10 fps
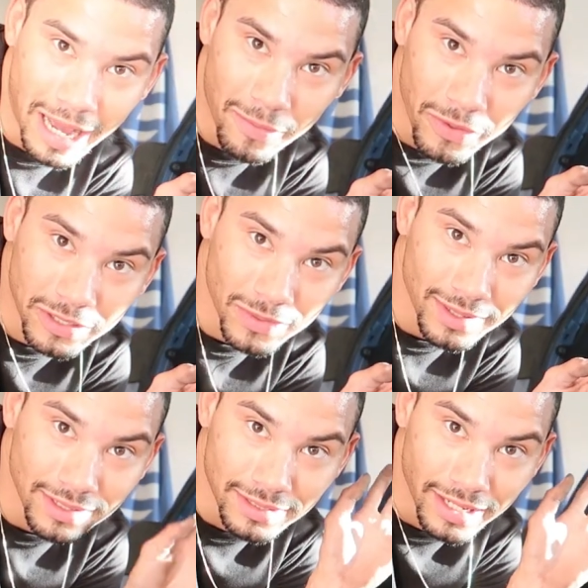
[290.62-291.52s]
tab on this
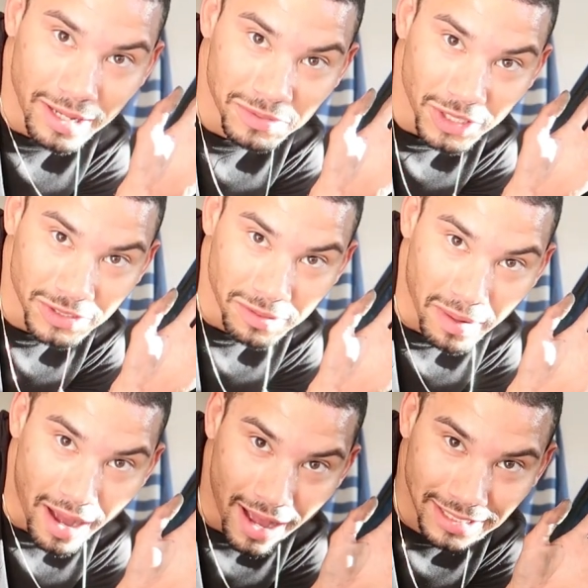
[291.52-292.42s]
one because the damn sun's in
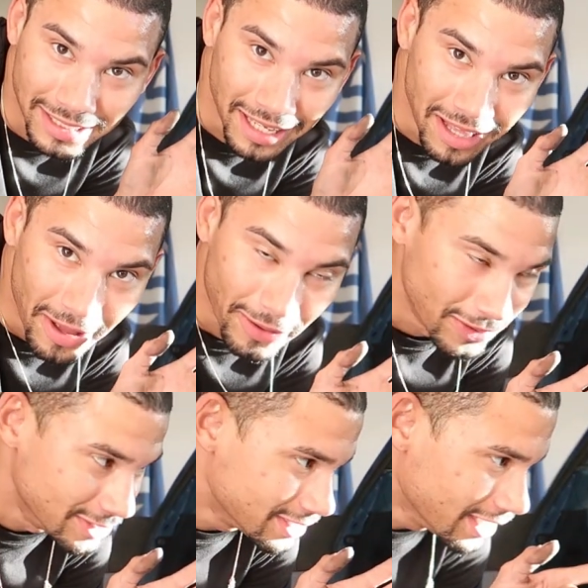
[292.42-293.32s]
my eyes. I
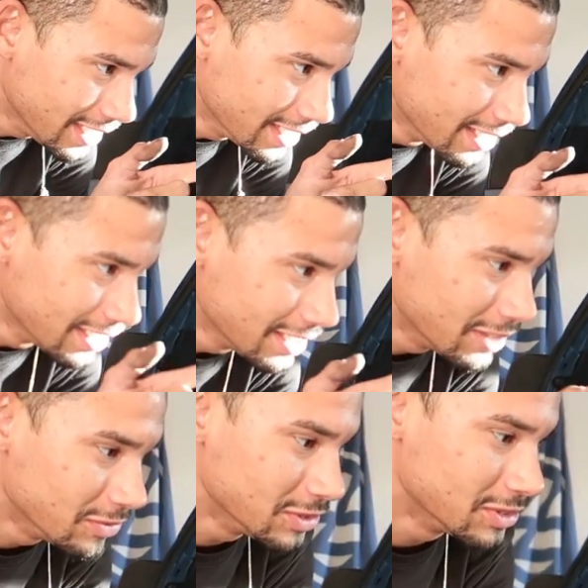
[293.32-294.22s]
couldn't see
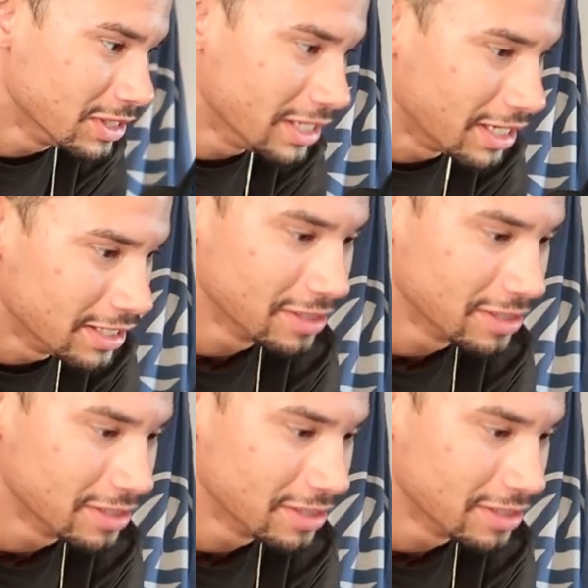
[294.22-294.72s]
it was the